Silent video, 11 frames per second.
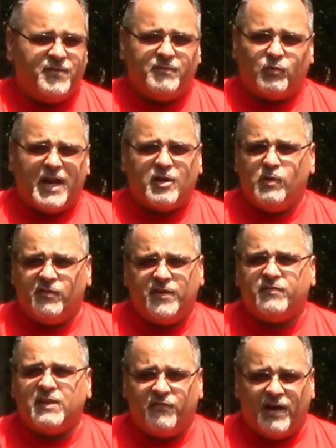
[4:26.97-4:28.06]
Rockwell
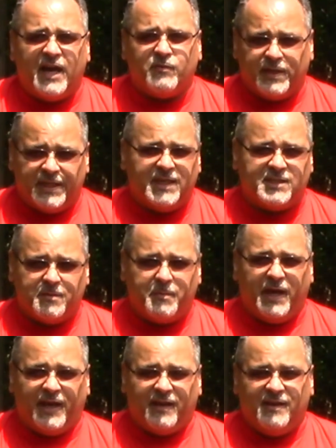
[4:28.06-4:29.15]
55 when he gets it
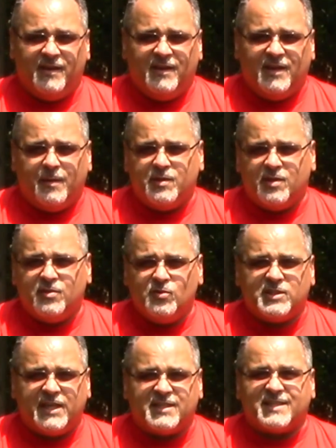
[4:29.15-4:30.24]
back. I mean, you can
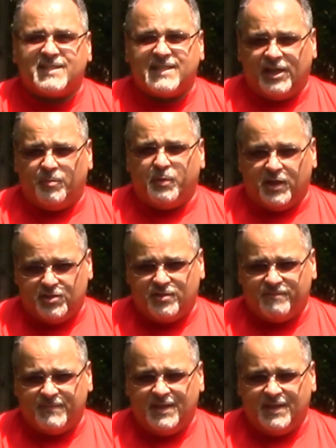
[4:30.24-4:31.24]
use that as a center punch.